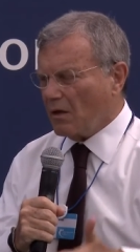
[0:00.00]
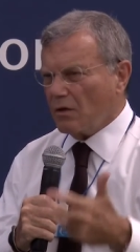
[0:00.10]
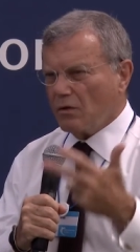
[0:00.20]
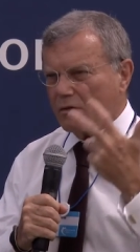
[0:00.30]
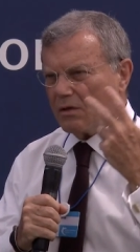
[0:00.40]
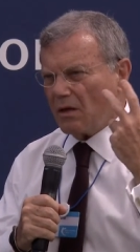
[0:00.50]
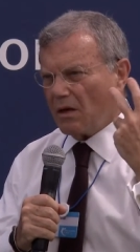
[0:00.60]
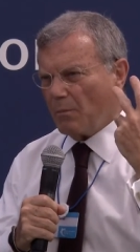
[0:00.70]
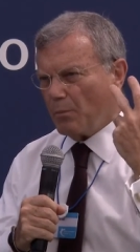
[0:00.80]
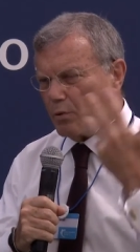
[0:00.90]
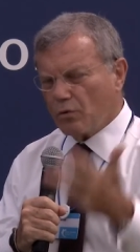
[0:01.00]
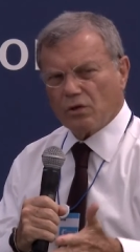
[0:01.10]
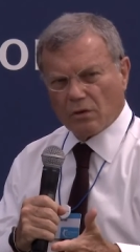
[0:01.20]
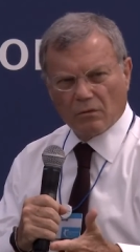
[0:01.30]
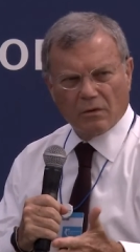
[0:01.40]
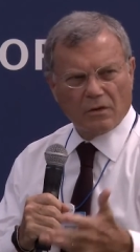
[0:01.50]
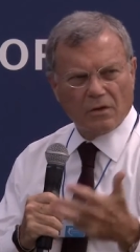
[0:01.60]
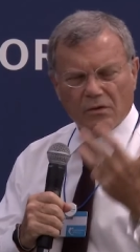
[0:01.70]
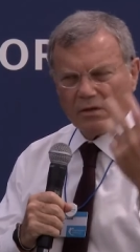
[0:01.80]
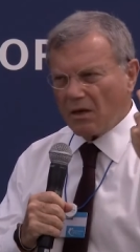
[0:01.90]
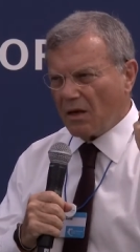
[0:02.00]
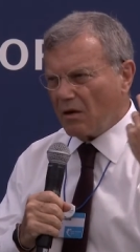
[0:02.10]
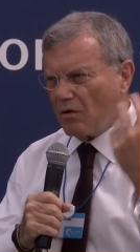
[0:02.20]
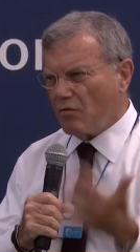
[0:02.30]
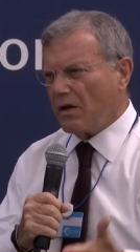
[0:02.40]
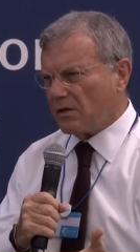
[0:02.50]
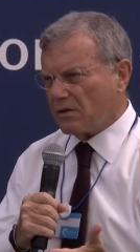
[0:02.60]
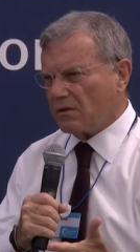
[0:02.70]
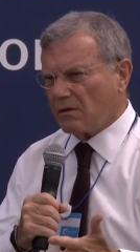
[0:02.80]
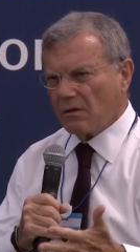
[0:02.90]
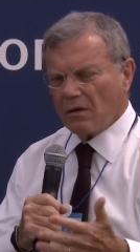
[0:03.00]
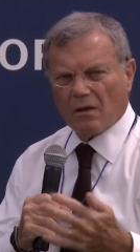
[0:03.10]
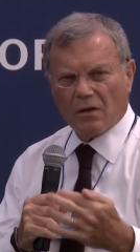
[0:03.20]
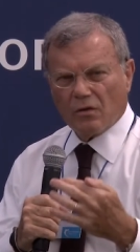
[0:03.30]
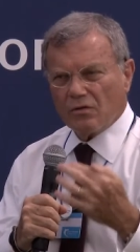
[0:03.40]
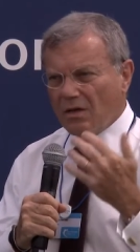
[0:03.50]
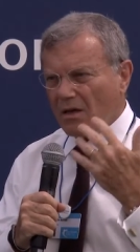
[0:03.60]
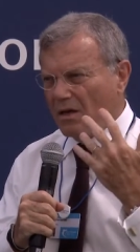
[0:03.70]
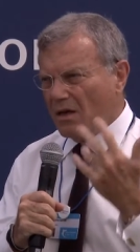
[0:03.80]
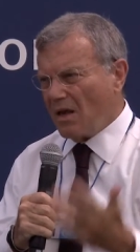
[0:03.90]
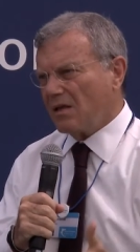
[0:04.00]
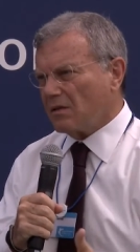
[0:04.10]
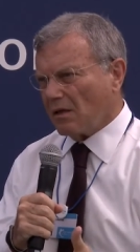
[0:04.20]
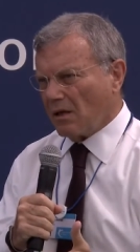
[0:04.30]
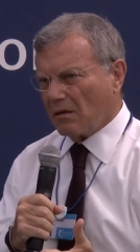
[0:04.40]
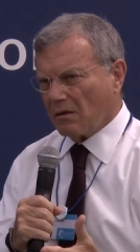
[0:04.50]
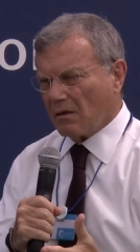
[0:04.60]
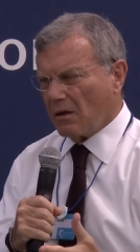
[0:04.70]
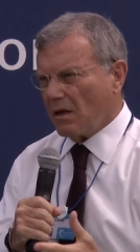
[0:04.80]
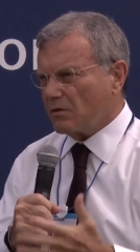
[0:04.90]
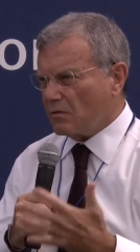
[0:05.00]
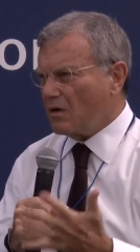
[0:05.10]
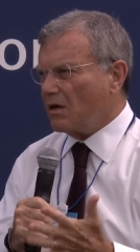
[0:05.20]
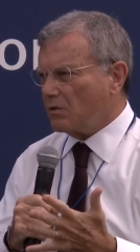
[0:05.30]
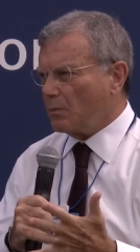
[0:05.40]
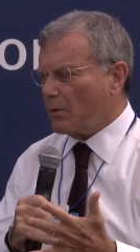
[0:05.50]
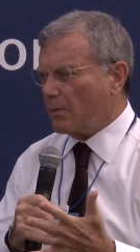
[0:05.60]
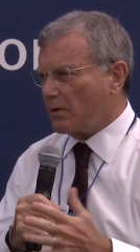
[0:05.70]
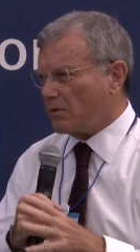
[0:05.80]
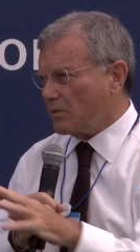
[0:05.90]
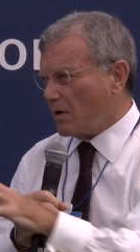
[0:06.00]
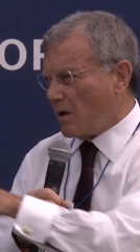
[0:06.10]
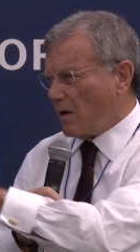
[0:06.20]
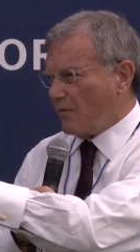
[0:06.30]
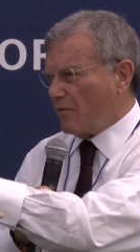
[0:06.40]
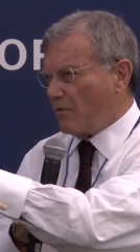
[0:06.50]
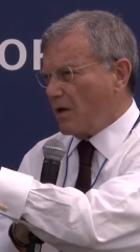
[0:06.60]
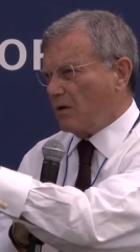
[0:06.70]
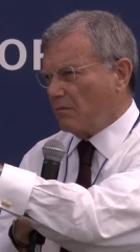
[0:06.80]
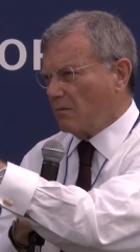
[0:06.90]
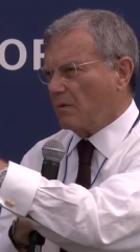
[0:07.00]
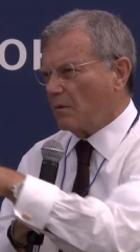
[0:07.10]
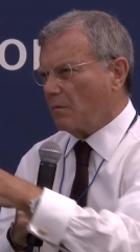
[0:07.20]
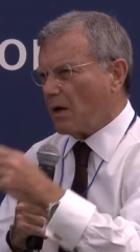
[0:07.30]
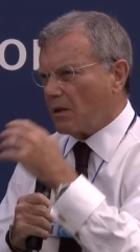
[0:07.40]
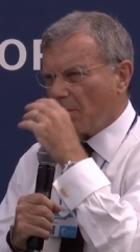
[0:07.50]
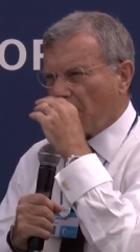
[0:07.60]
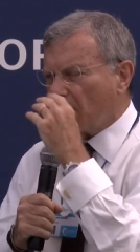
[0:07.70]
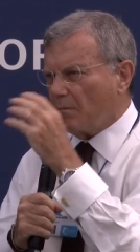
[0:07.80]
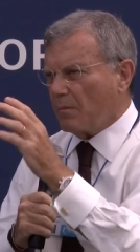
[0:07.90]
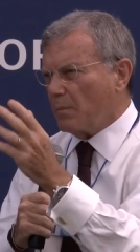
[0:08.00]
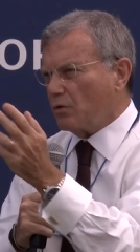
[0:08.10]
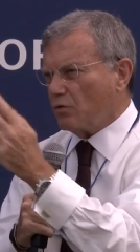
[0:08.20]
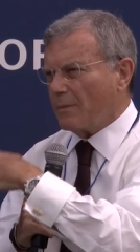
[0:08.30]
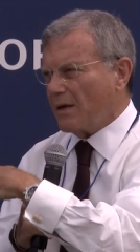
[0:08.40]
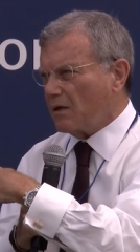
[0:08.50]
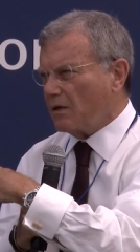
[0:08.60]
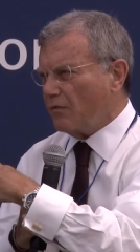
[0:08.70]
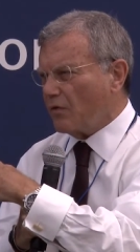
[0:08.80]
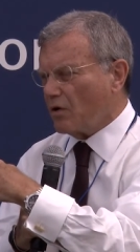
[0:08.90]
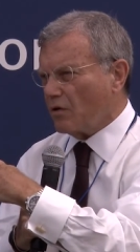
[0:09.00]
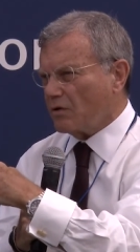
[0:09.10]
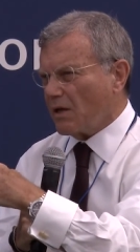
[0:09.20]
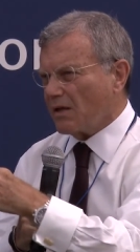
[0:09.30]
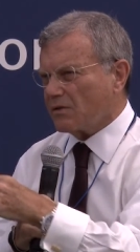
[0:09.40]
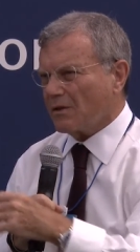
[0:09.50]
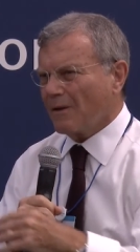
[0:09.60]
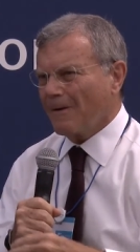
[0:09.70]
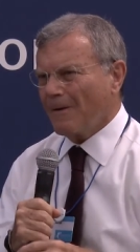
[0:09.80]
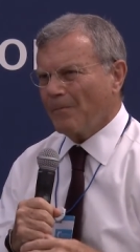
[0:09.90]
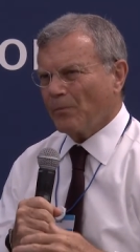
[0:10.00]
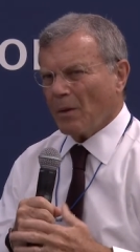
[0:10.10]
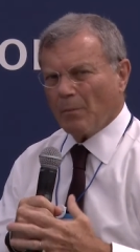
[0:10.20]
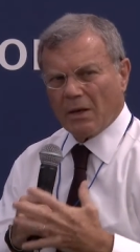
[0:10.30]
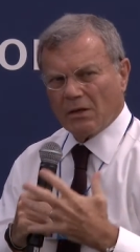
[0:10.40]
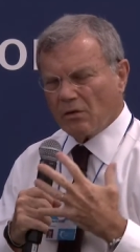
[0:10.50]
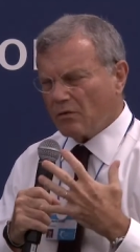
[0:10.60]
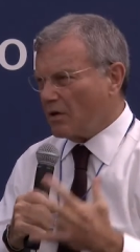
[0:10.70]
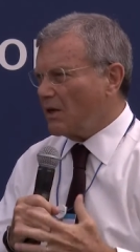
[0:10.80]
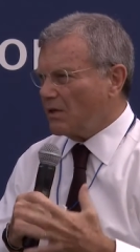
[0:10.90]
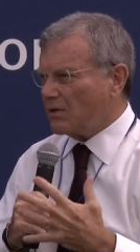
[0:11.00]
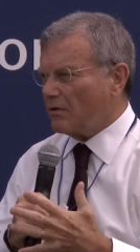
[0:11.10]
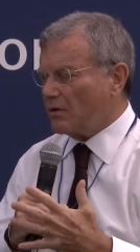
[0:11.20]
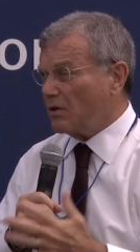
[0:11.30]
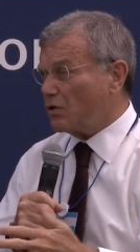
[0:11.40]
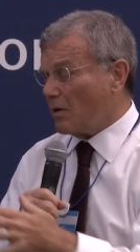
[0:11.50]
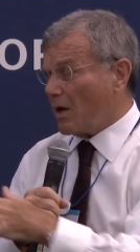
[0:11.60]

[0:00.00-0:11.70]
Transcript: You see it in Portugal. You see it in Greece. You see it in Italy. It's the rise of populism. So Fareed, I think, might have been talking about in a different context, but it's a really serious issue.